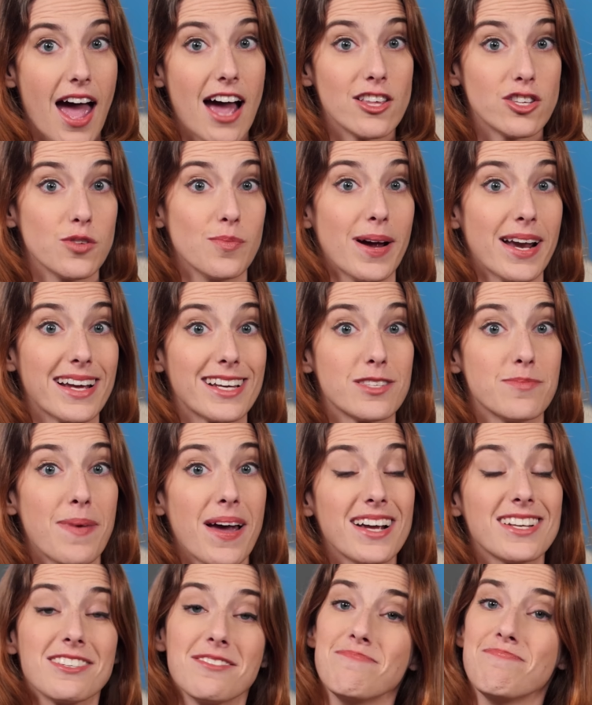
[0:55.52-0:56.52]
As you might
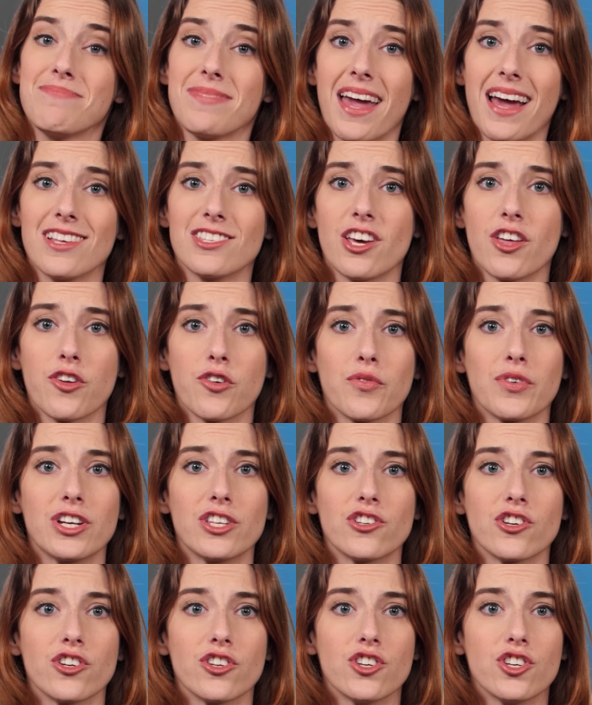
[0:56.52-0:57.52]
expect, and as other
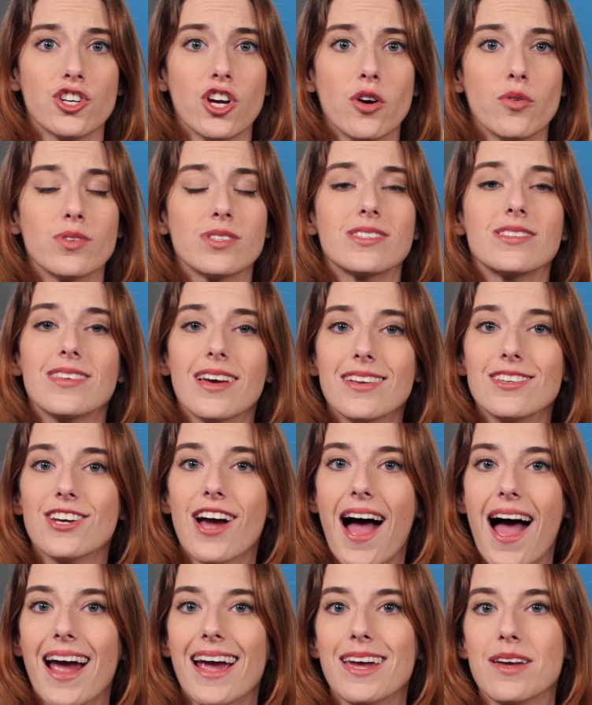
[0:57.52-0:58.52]
research shows, such
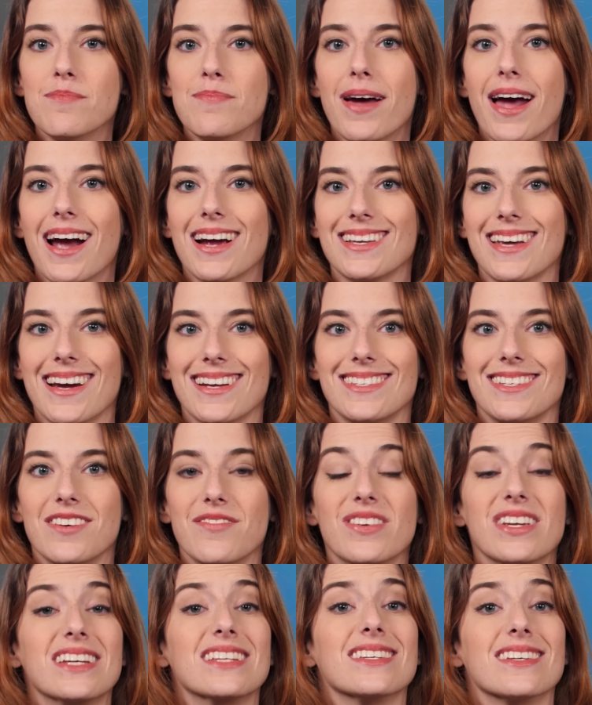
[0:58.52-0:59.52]
high-impact
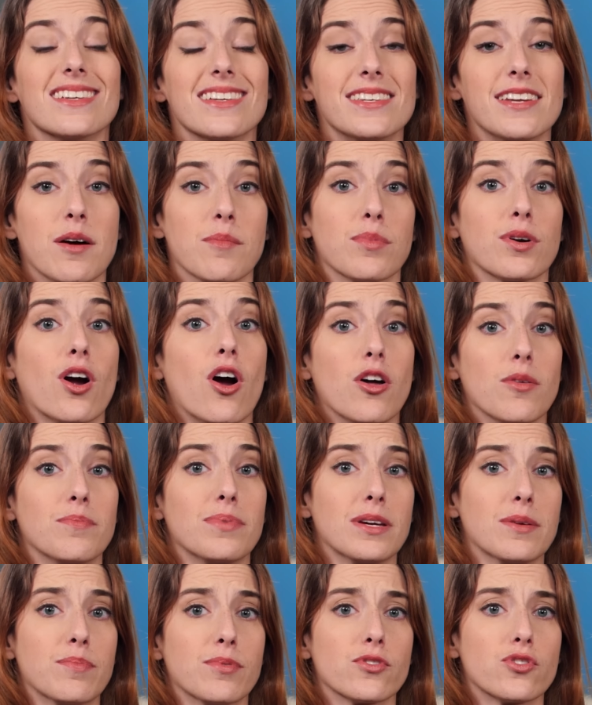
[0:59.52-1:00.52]
activity did a number on
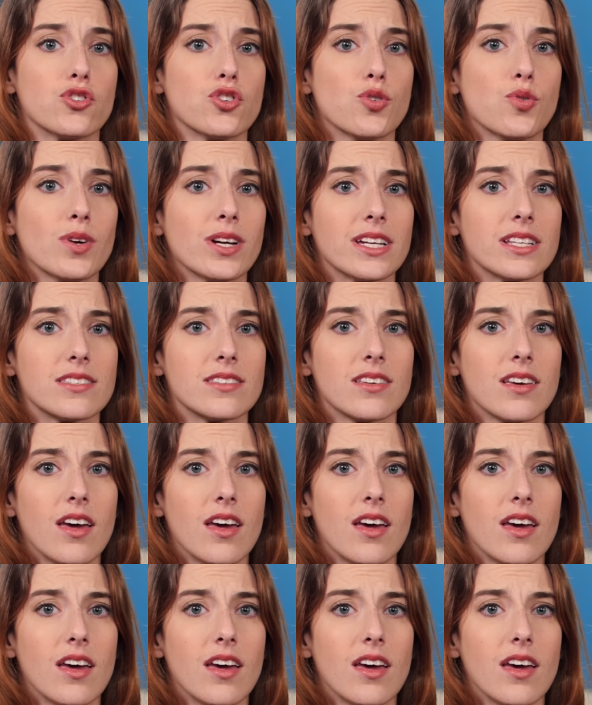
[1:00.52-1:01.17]
people's joints.